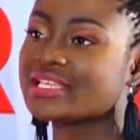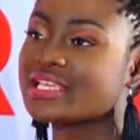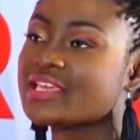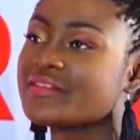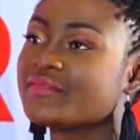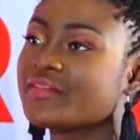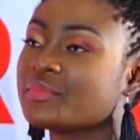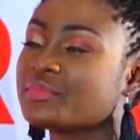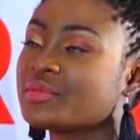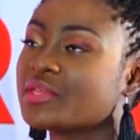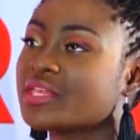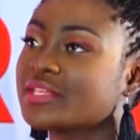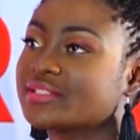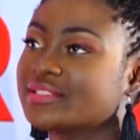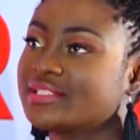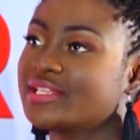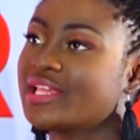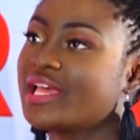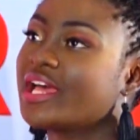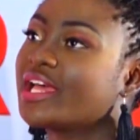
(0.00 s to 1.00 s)
there ever been a
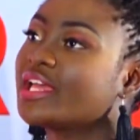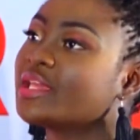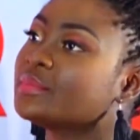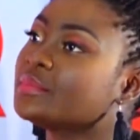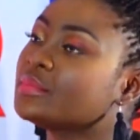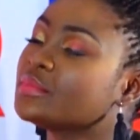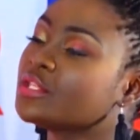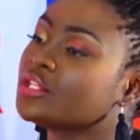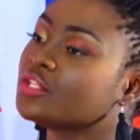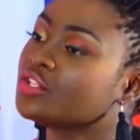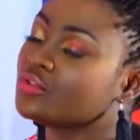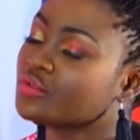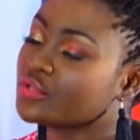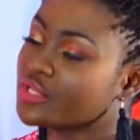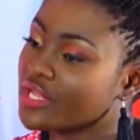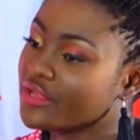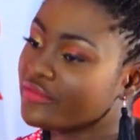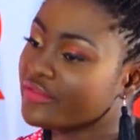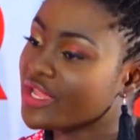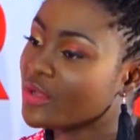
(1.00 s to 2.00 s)
time in your
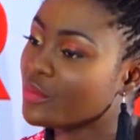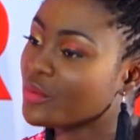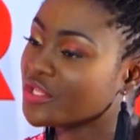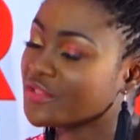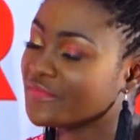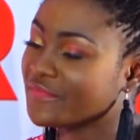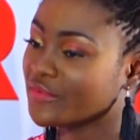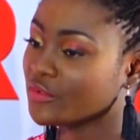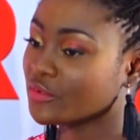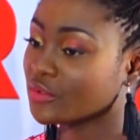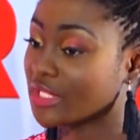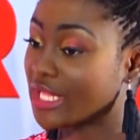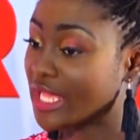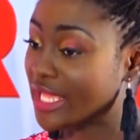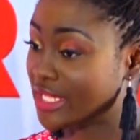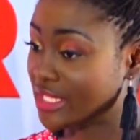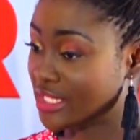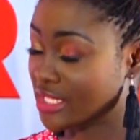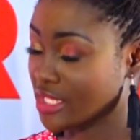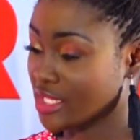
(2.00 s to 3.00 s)
career where you felt
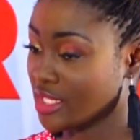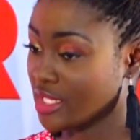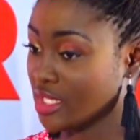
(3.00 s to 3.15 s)
like